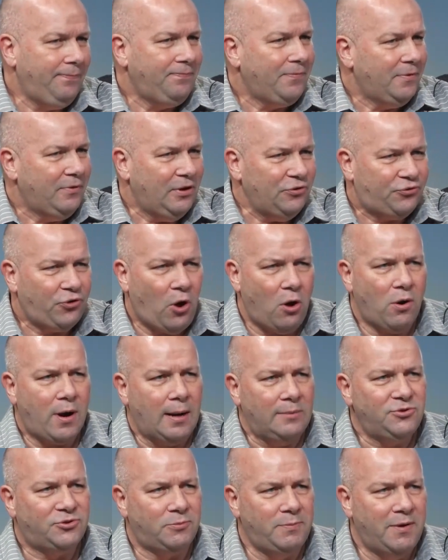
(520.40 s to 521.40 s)
This all
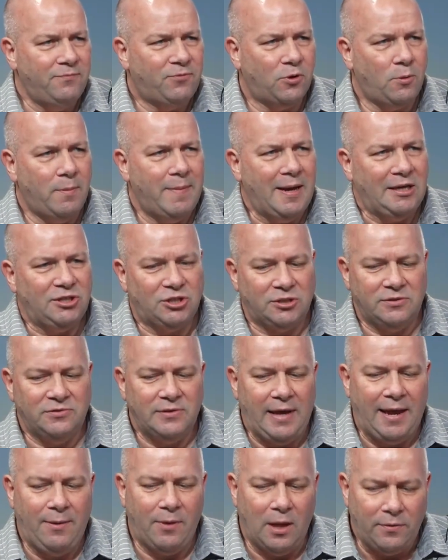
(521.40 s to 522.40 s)
comes from inflammation.
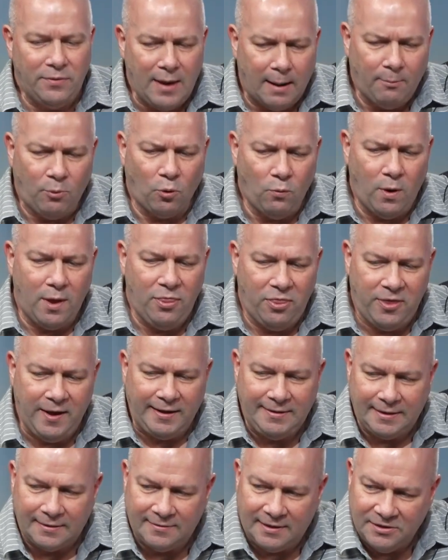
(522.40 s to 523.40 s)
And the number one thing
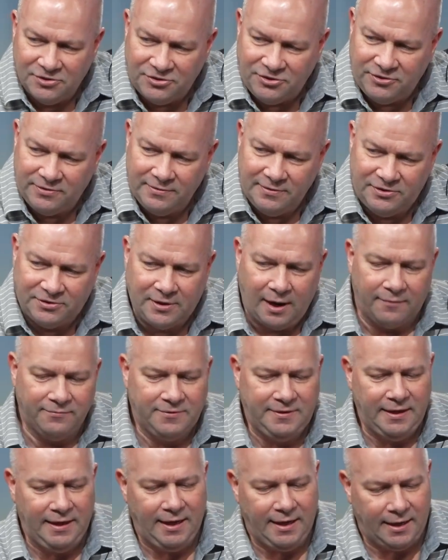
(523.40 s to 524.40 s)
that this stuff
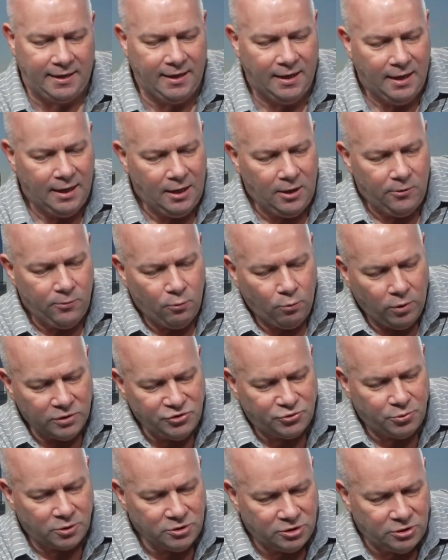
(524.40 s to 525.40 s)
did was
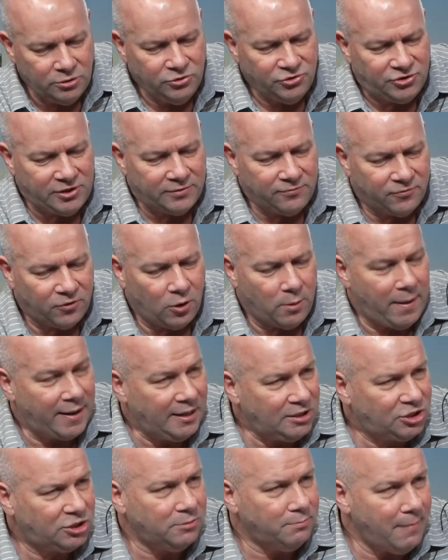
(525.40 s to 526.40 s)
reduce
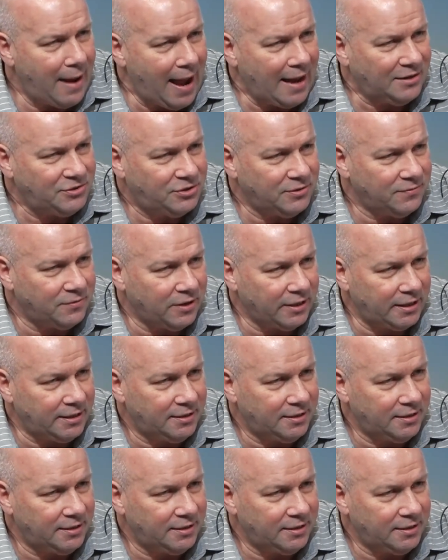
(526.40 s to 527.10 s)
inflammation massively.